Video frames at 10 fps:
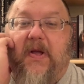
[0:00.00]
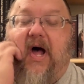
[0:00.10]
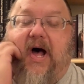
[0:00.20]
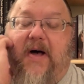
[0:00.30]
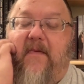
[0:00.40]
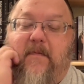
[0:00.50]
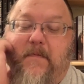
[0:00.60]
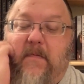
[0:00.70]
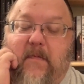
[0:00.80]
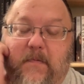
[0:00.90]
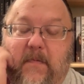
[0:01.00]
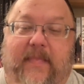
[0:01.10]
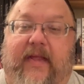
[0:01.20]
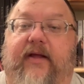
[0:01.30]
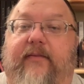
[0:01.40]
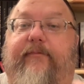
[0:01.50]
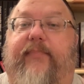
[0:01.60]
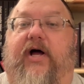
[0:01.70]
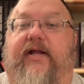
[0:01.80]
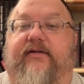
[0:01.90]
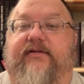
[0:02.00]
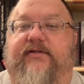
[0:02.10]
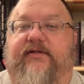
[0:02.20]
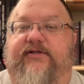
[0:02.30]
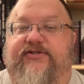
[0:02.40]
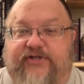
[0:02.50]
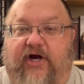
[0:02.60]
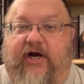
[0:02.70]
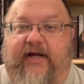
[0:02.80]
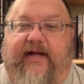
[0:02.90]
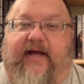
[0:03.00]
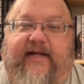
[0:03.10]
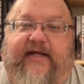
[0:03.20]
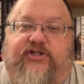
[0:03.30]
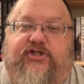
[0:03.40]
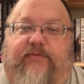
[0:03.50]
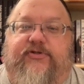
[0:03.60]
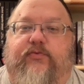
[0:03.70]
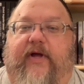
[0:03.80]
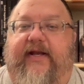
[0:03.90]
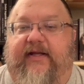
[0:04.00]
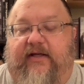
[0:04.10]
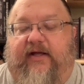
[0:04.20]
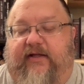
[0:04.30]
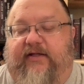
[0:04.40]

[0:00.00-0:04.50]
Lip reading: But sorry, I itch, I'm sweaty.